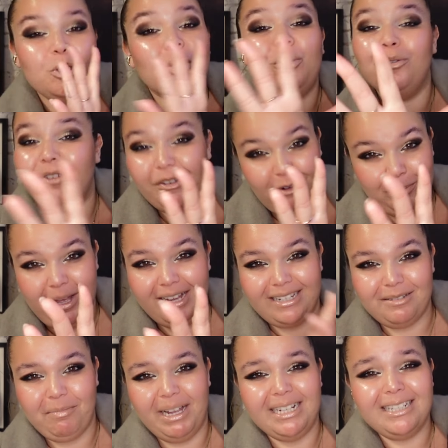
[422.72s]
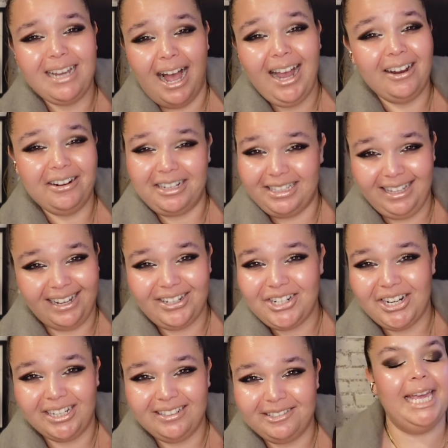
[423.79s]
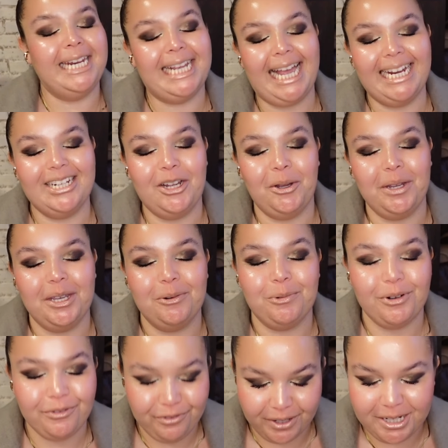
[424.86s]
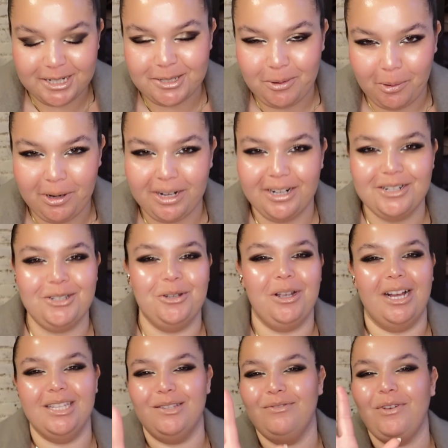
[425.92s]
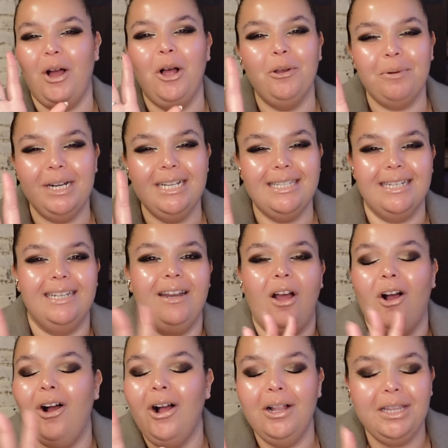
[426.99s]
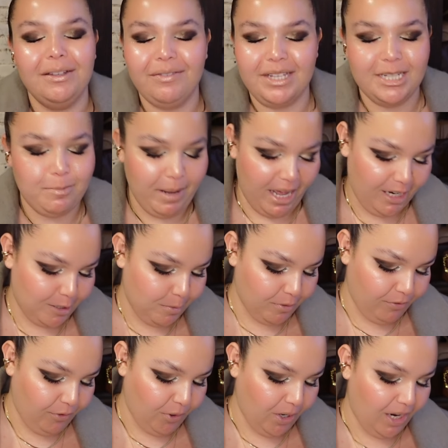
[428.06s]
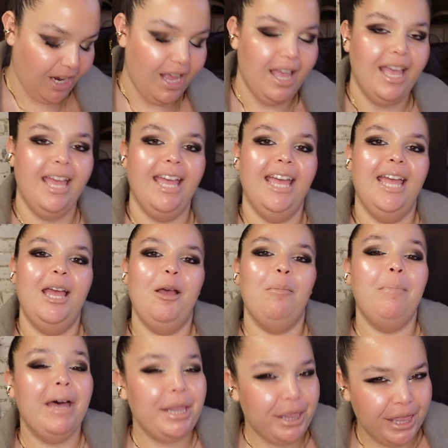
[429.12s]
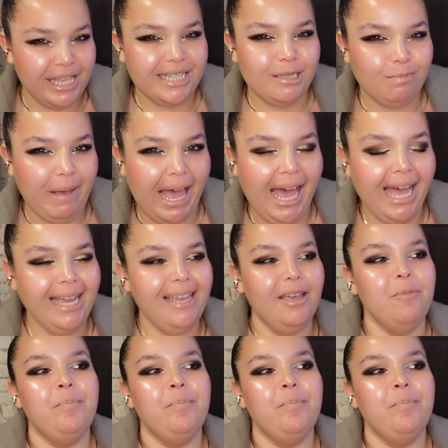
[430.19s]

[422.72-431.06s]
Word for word: two favorite bags in my entire collection. And again, going in reverse order, so you guys have already seen all of these bags before, but this bag